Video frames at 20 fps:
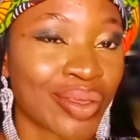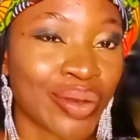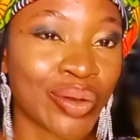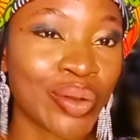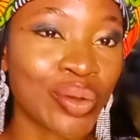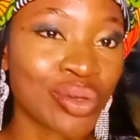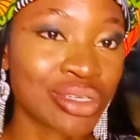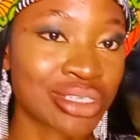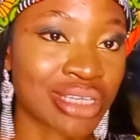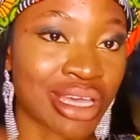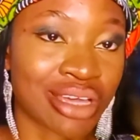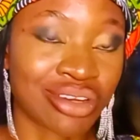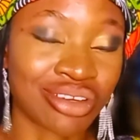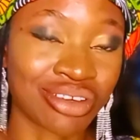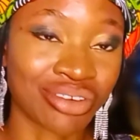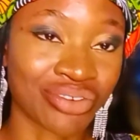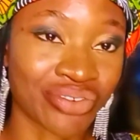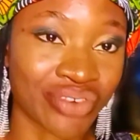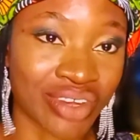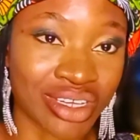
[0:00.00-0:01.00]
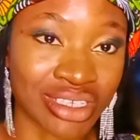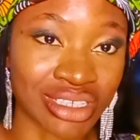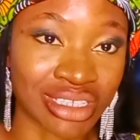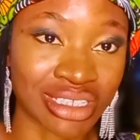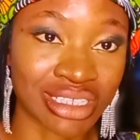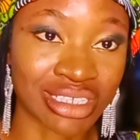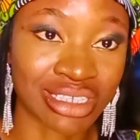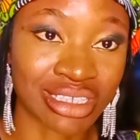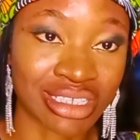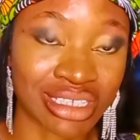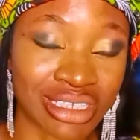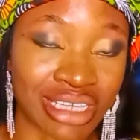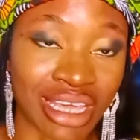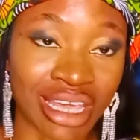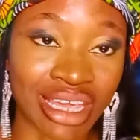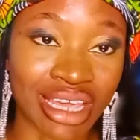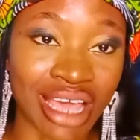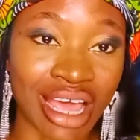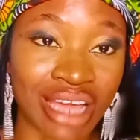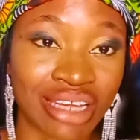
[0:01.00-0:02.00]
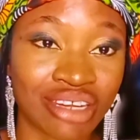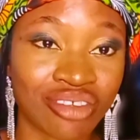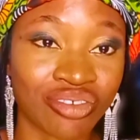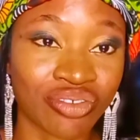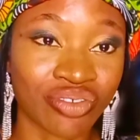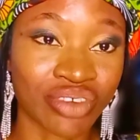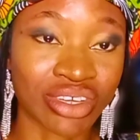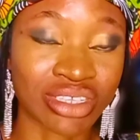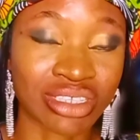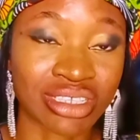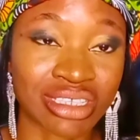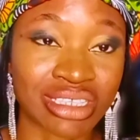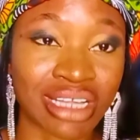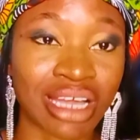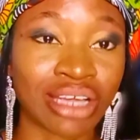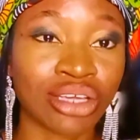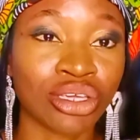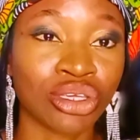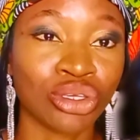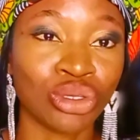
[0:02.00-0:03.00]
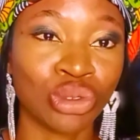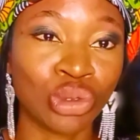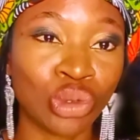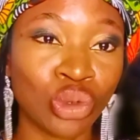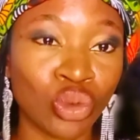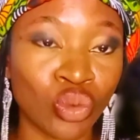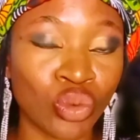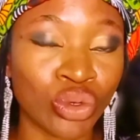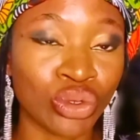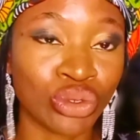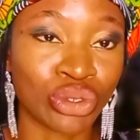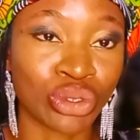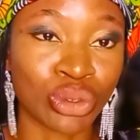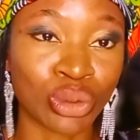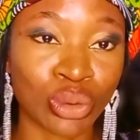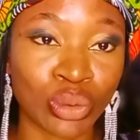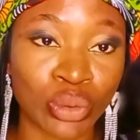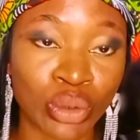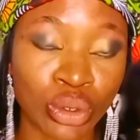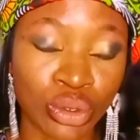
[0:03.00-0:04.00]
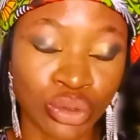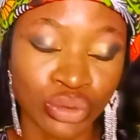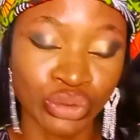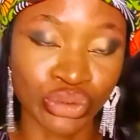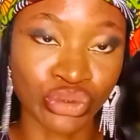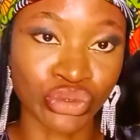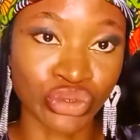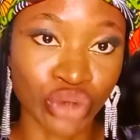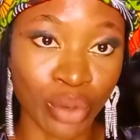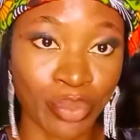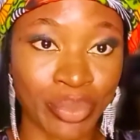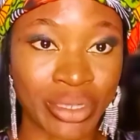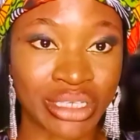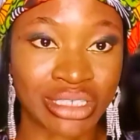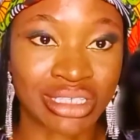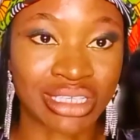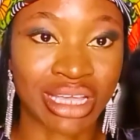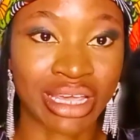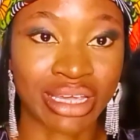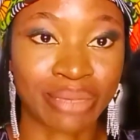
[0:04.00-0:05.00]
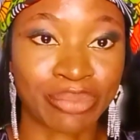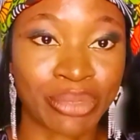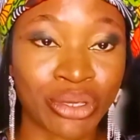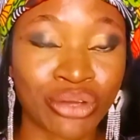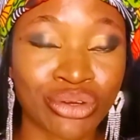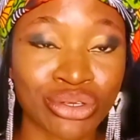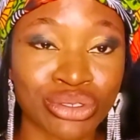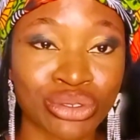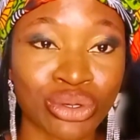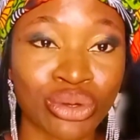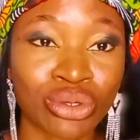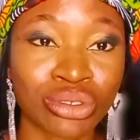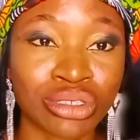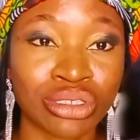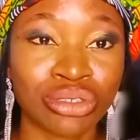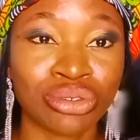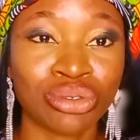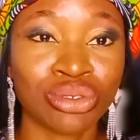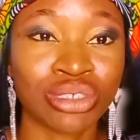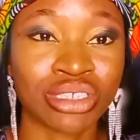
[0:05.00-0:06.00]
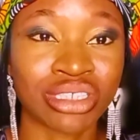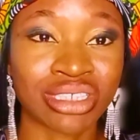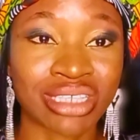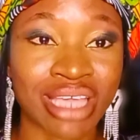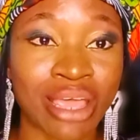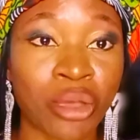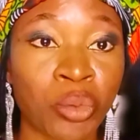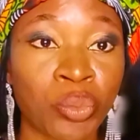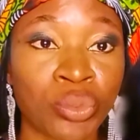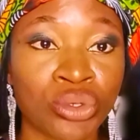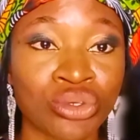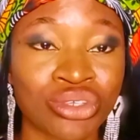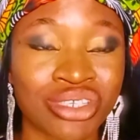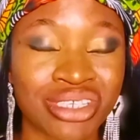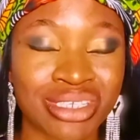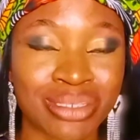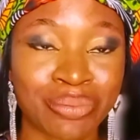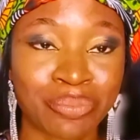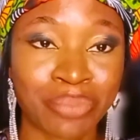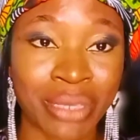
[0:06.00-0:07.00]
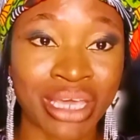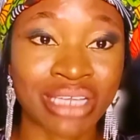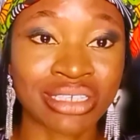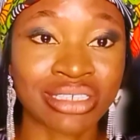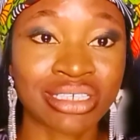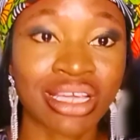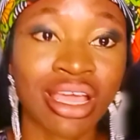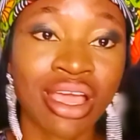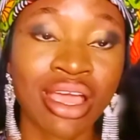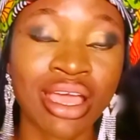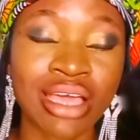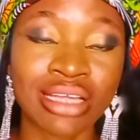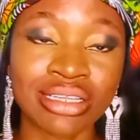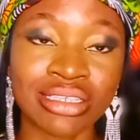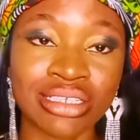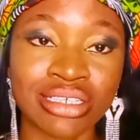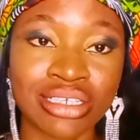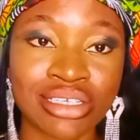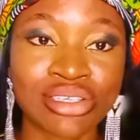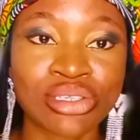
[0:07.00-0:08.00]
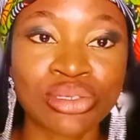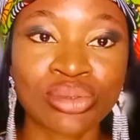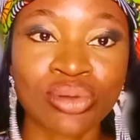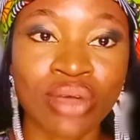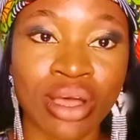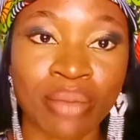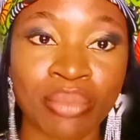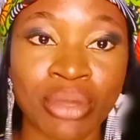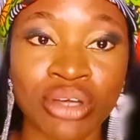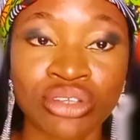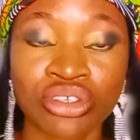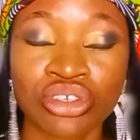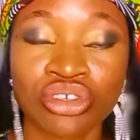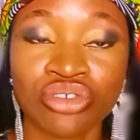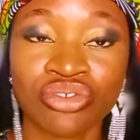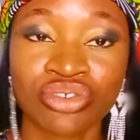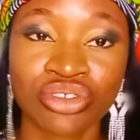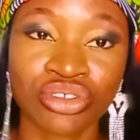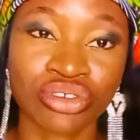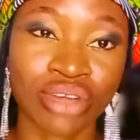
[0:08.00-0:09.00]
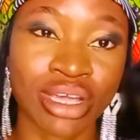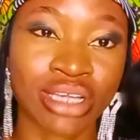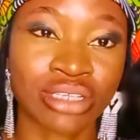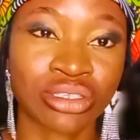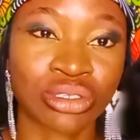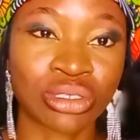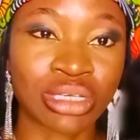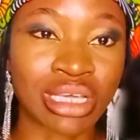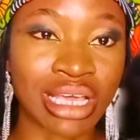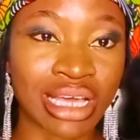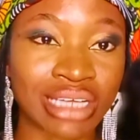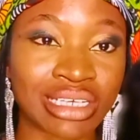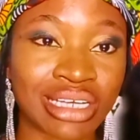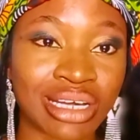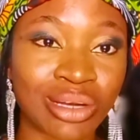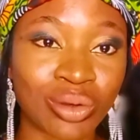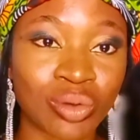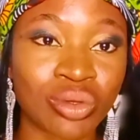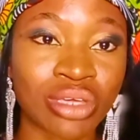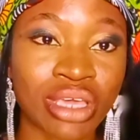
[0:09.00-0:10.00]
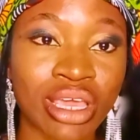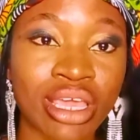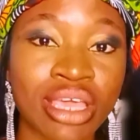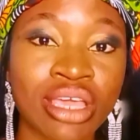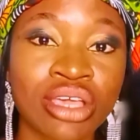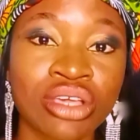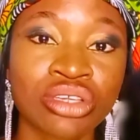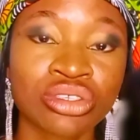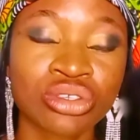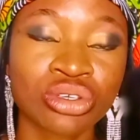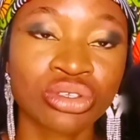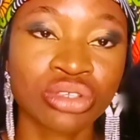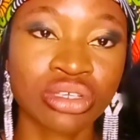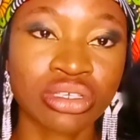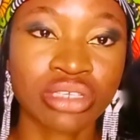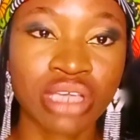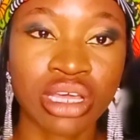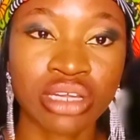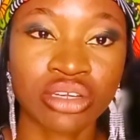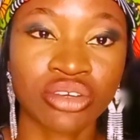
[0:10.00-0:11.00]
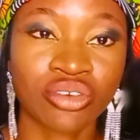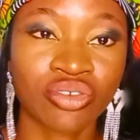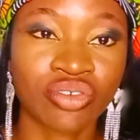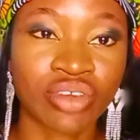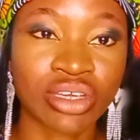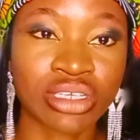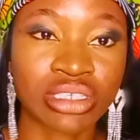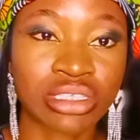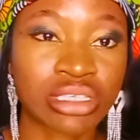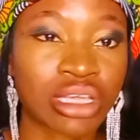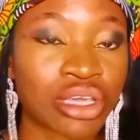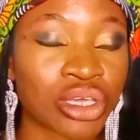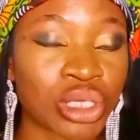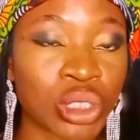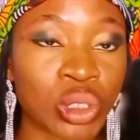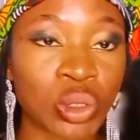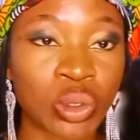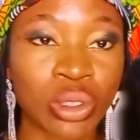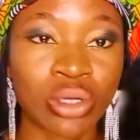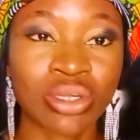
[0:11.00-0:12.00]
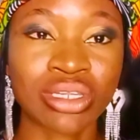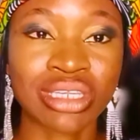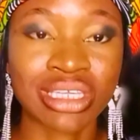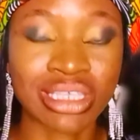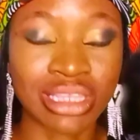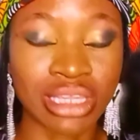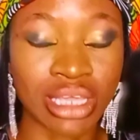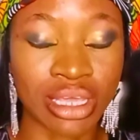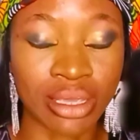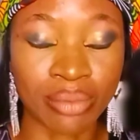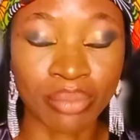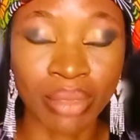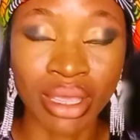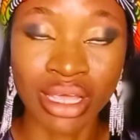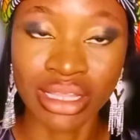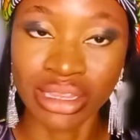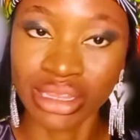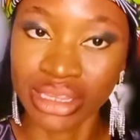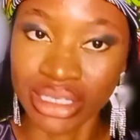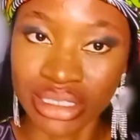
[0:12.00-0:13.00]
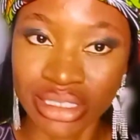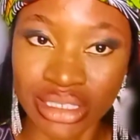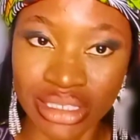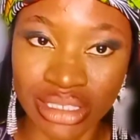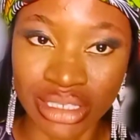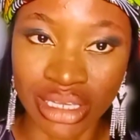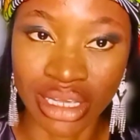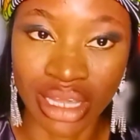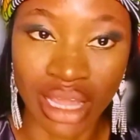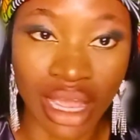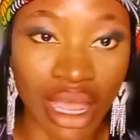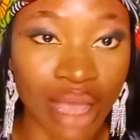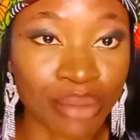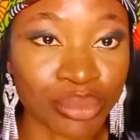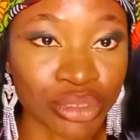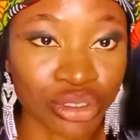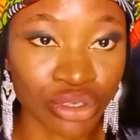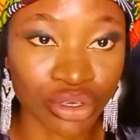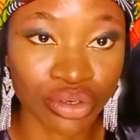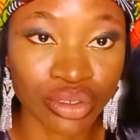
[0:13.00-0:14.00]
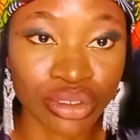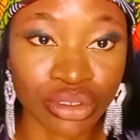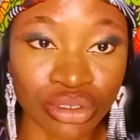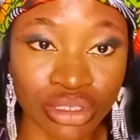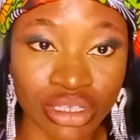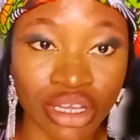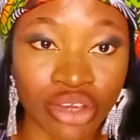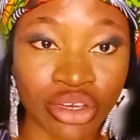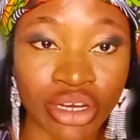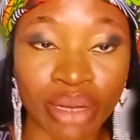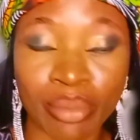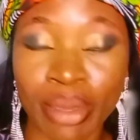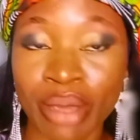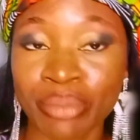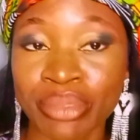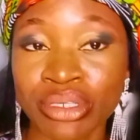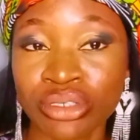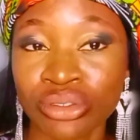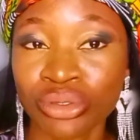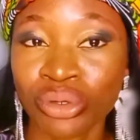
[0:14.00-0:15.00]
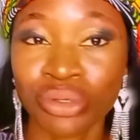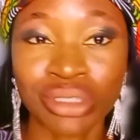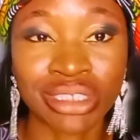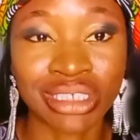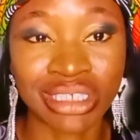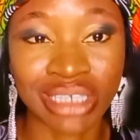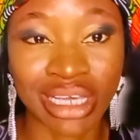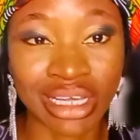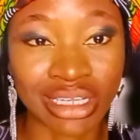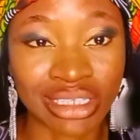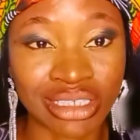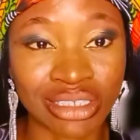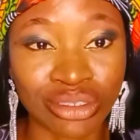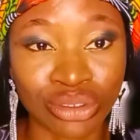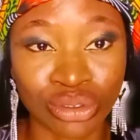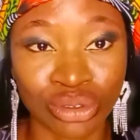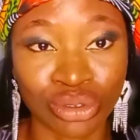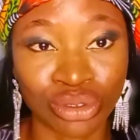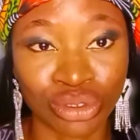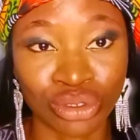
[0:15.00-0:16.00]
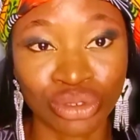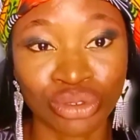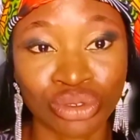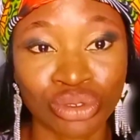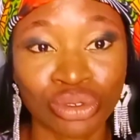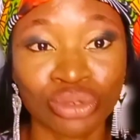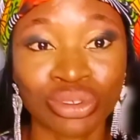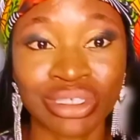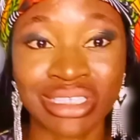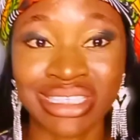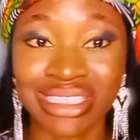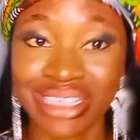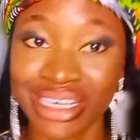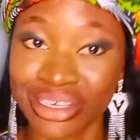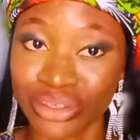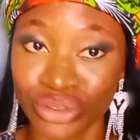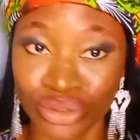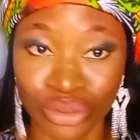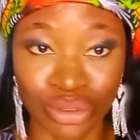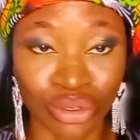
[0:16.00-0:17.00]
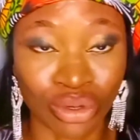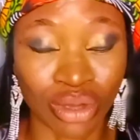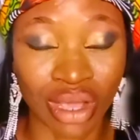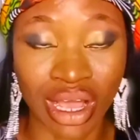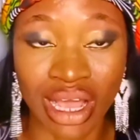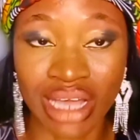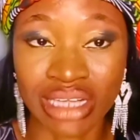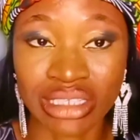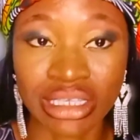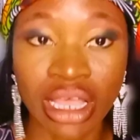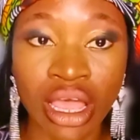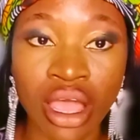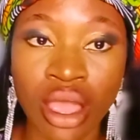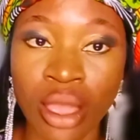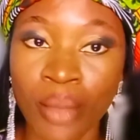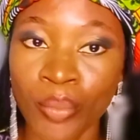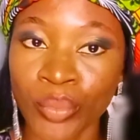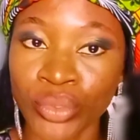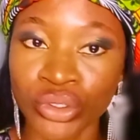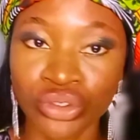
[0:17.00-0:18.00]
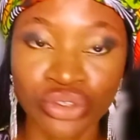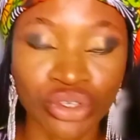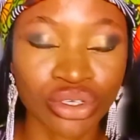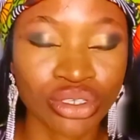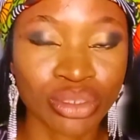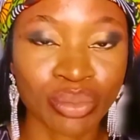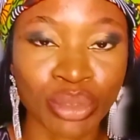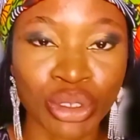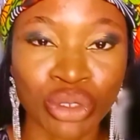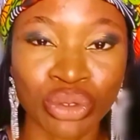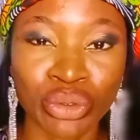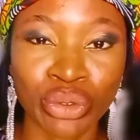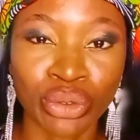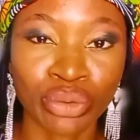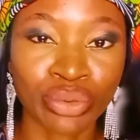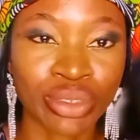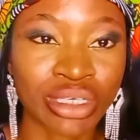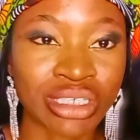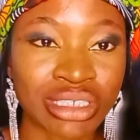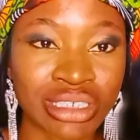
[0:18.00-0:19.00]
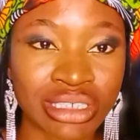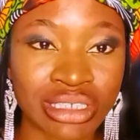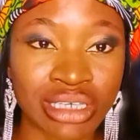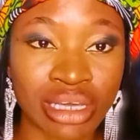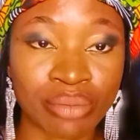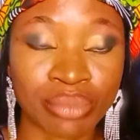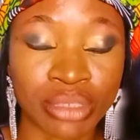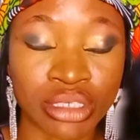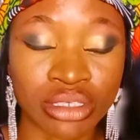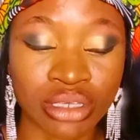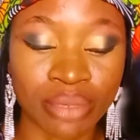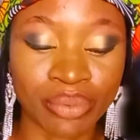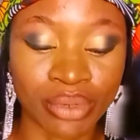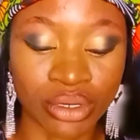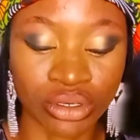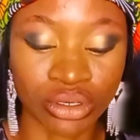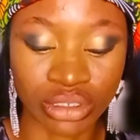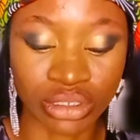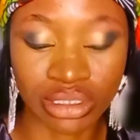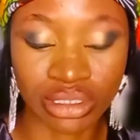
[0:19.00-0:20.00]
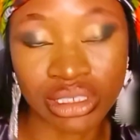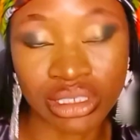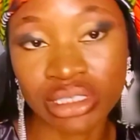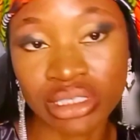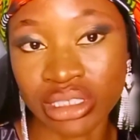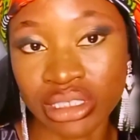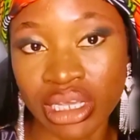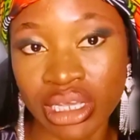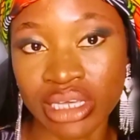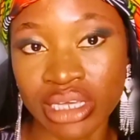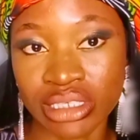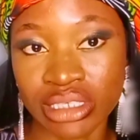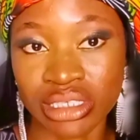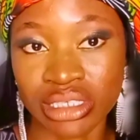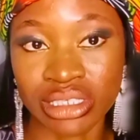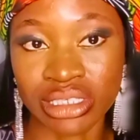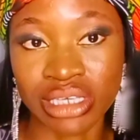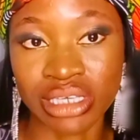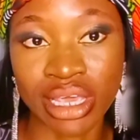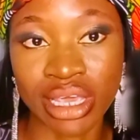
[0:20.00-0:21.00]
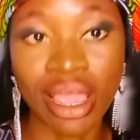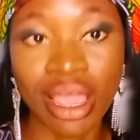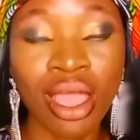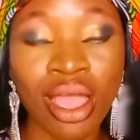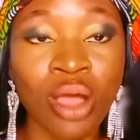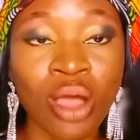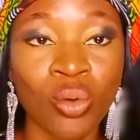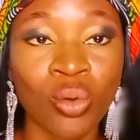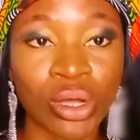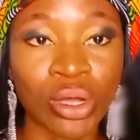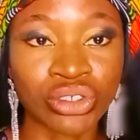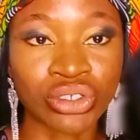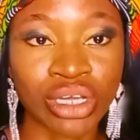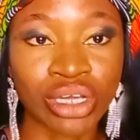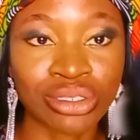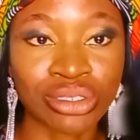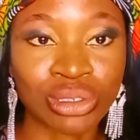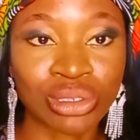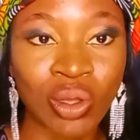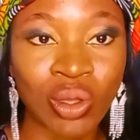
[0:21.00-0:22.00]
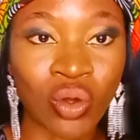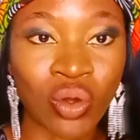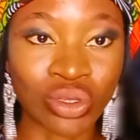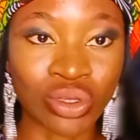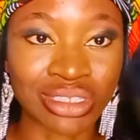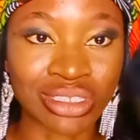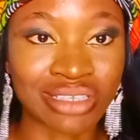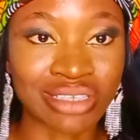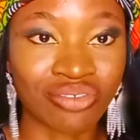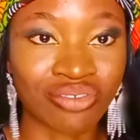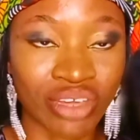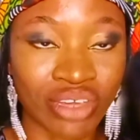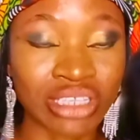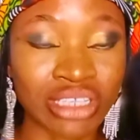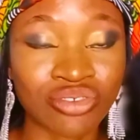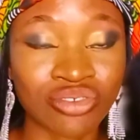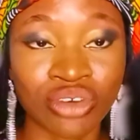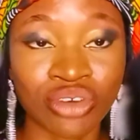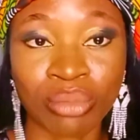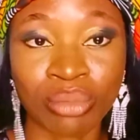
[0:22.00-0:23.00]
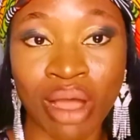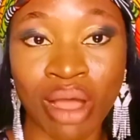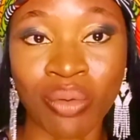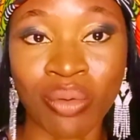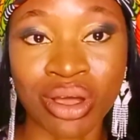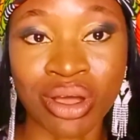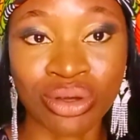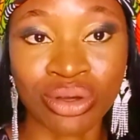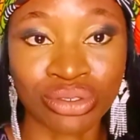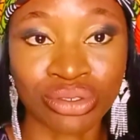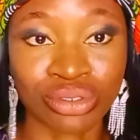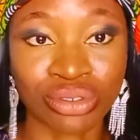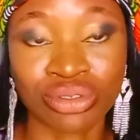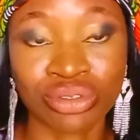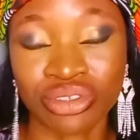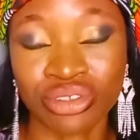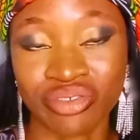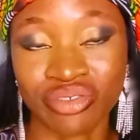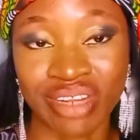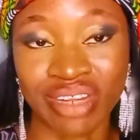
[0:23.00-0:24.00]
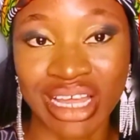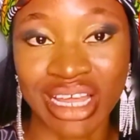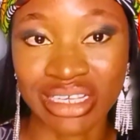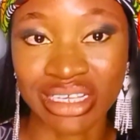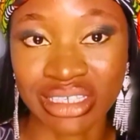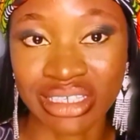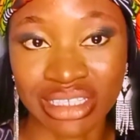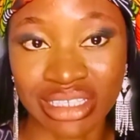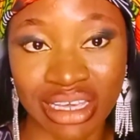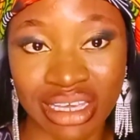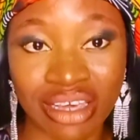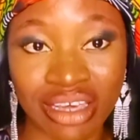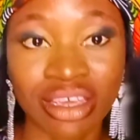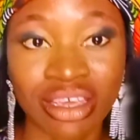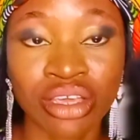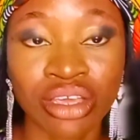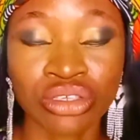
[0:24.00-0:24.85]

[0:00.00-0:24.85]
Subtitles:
Those kind of friends this year are the friends that you will, drop aside, because all they do is help you spend the little amount you've tried to gather, okay? So those kind of friends, you don't need them this year. I'm sorry to tell you, they might be so dearly to you, so dear to your heart, but trust me, you don't really need them this year, because this year is a year we're trying to cultivate from our hustles of last year.